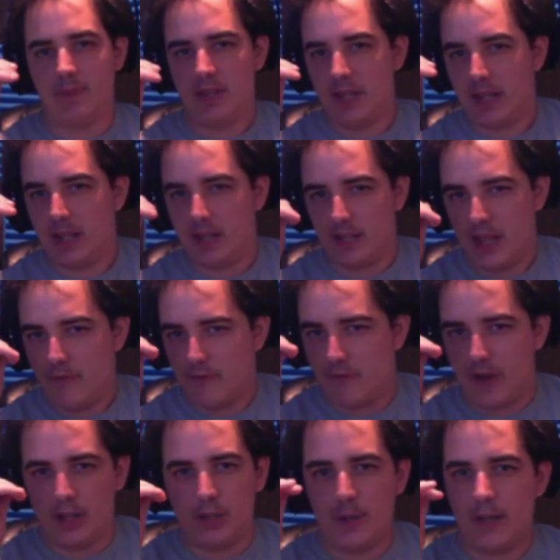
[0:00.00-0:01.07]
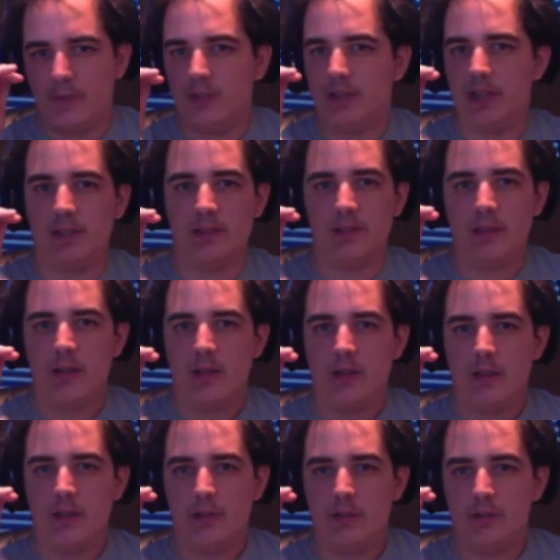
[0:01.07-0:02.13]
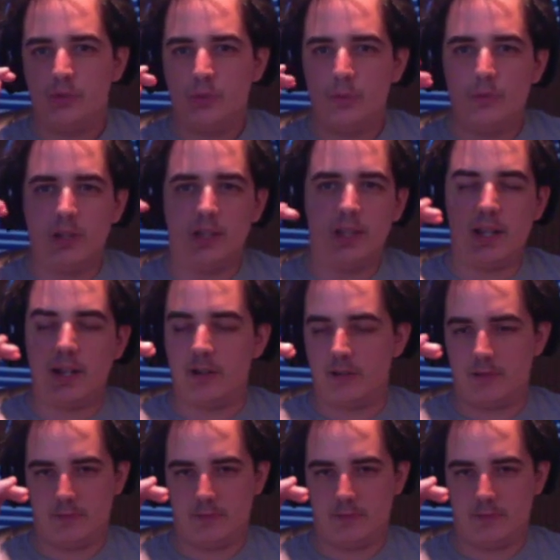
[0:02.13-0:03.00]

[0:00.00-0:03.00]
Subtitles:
They follow everything to the letter.